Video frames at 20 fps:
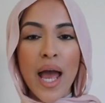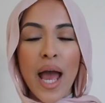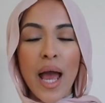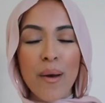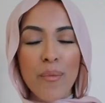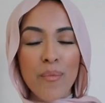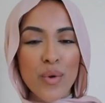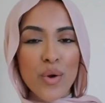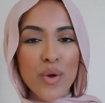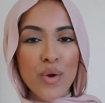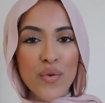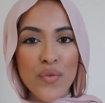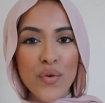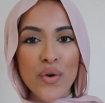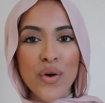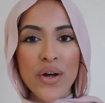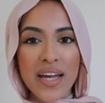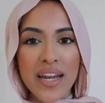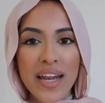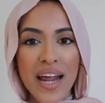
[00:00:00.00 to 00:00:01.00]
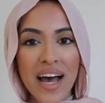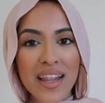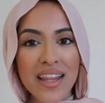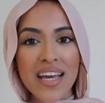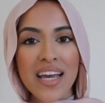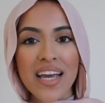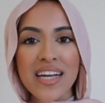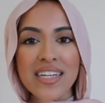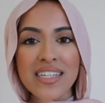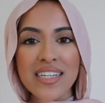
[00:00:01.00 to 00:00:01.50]
and beautiful and
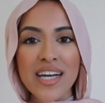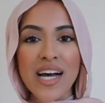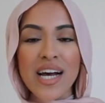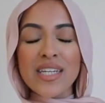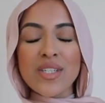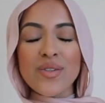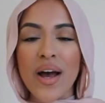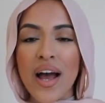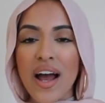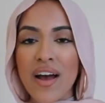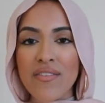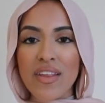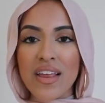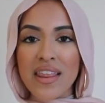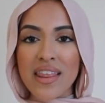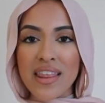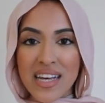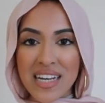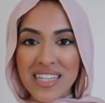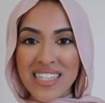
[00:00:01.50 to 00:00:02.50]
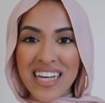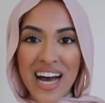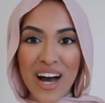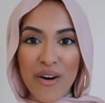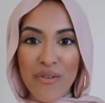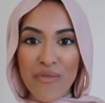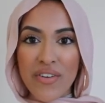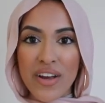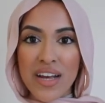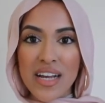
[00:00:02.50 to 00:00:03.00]
elegant. So I have this
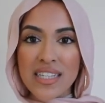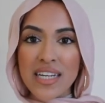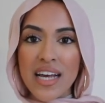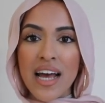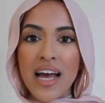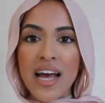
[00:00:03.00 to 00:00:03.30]
outfit.